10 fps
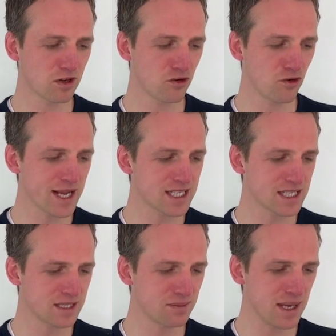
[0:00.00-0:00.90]

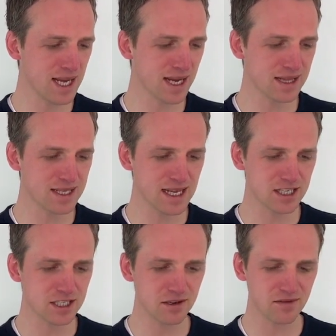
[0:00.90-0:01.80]
Christ being at the
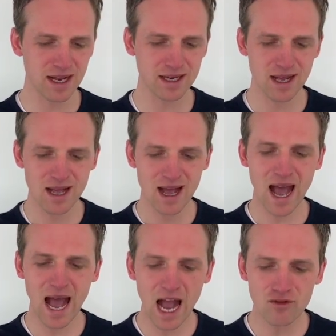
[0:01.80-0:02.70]
centre of that
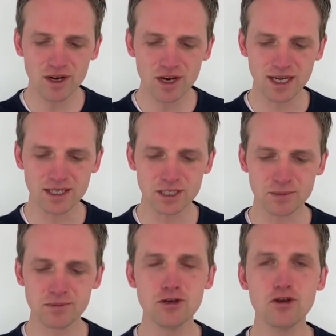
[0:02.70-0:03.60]
arrogant,
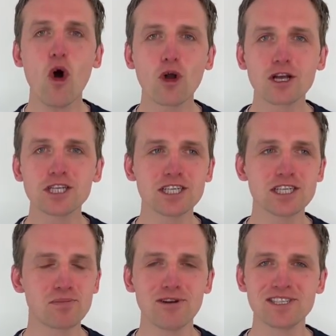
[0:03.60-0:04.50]

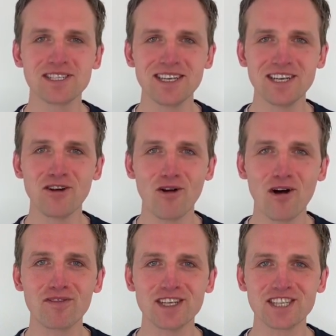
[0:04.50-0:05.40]
obnoxious person in your
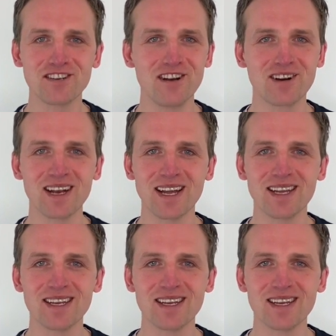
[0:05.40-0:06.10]
office could look like